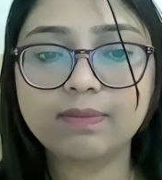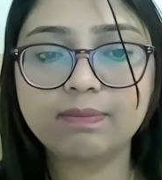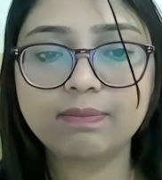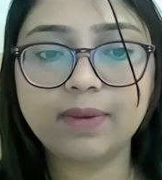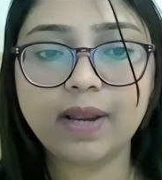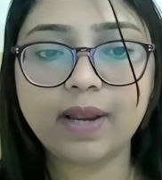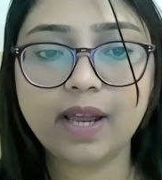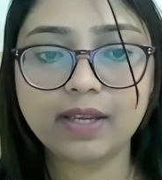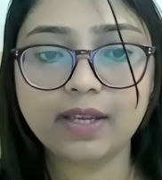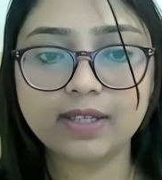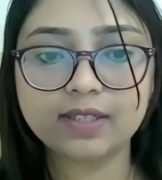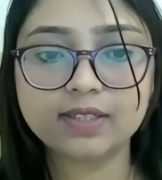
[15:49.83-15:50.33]

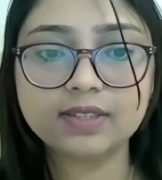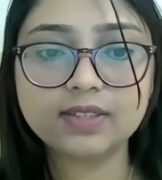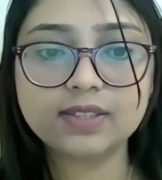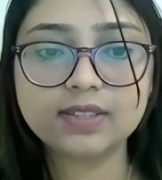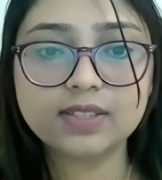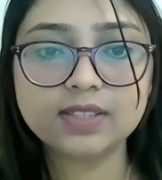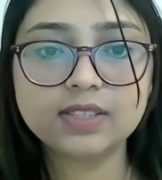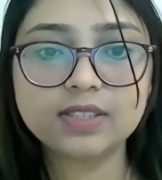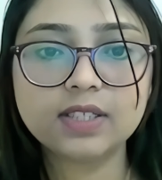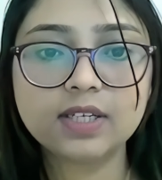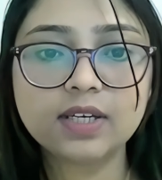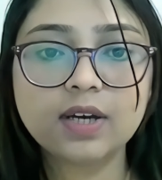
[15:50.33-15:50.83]

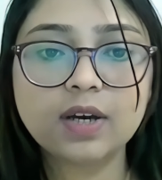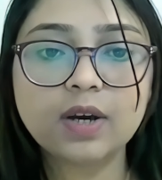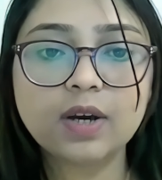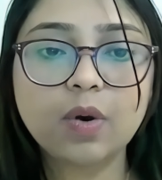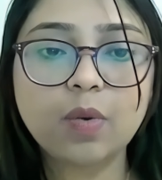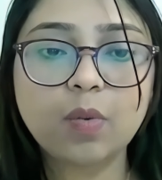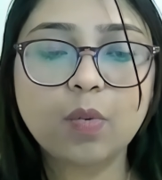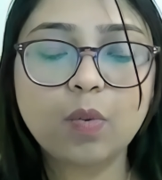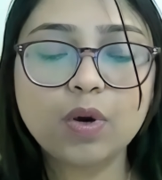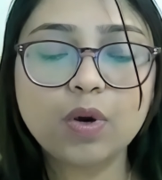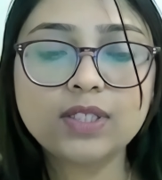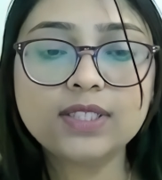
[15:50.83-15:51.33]
compliance,
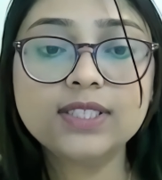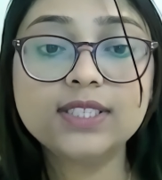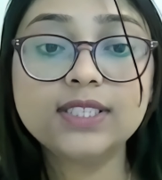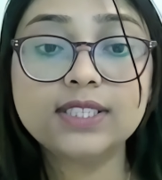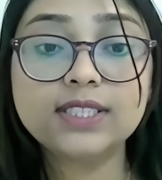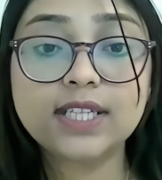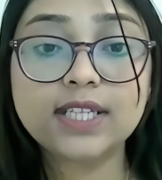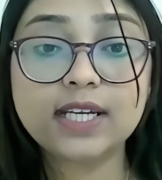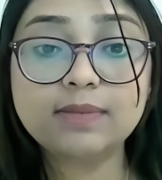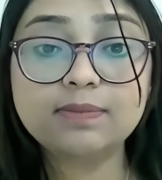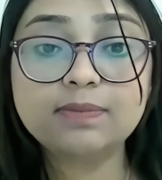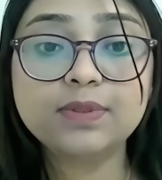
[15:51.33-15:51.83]
what
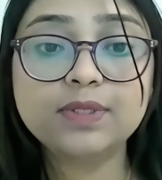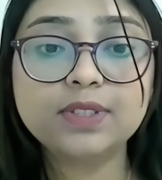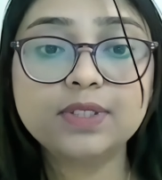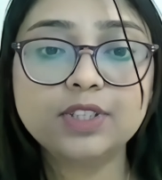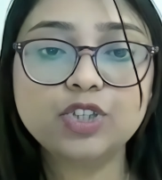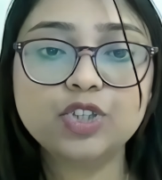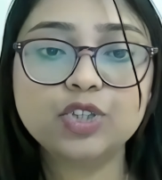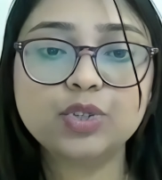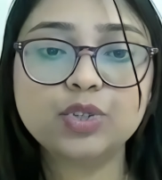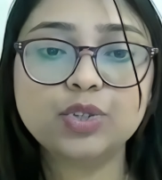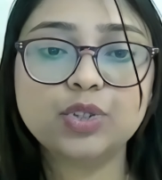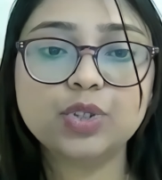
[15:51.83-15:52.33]
steps
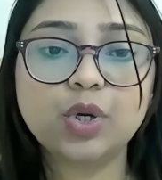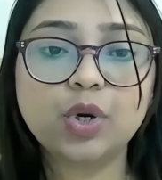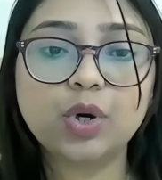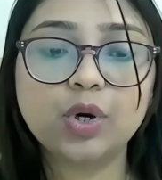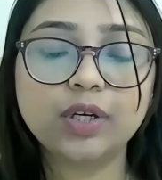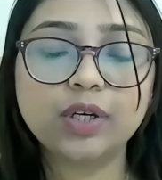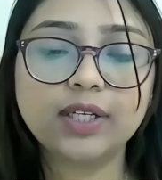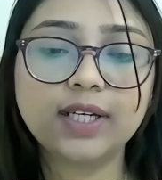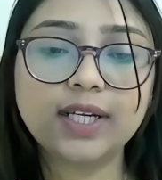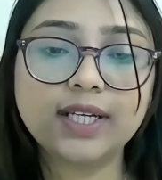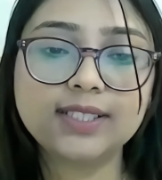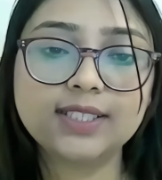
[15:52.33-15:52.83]
should
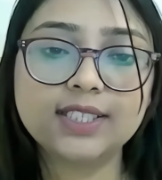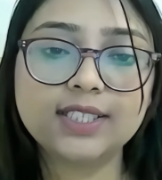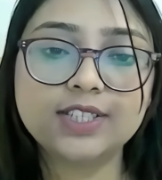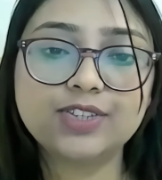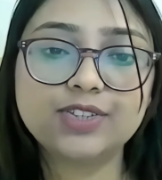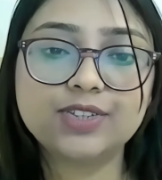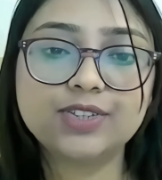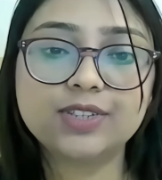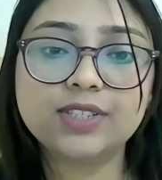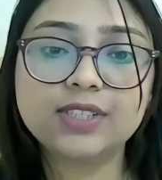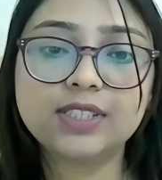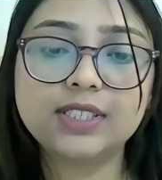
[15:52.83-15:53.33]

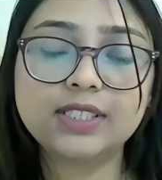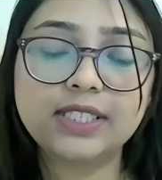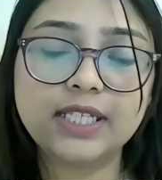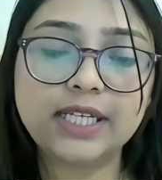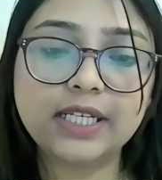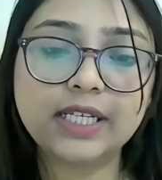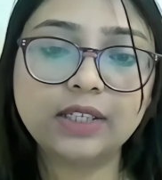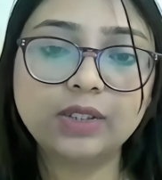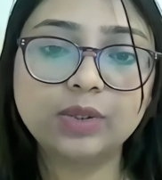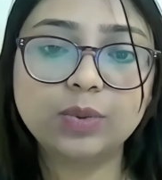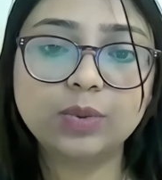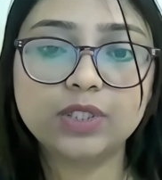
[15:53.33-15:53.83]
organizations
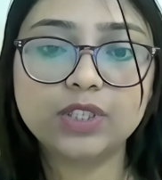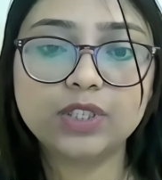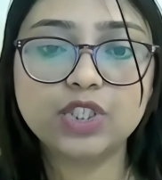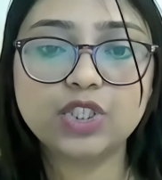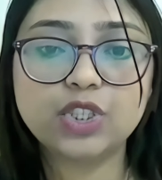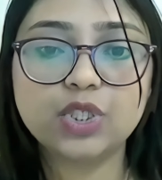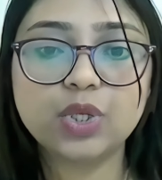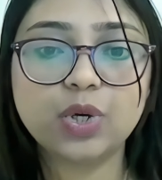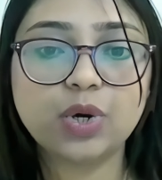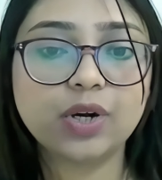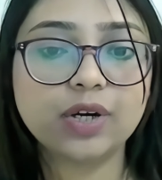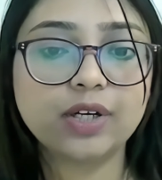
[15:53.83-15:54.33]
take to
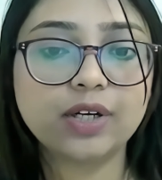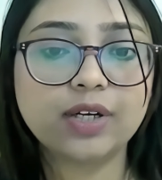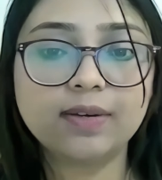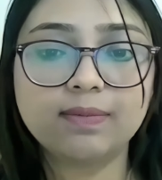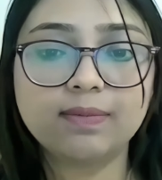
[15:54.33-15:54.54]
ensure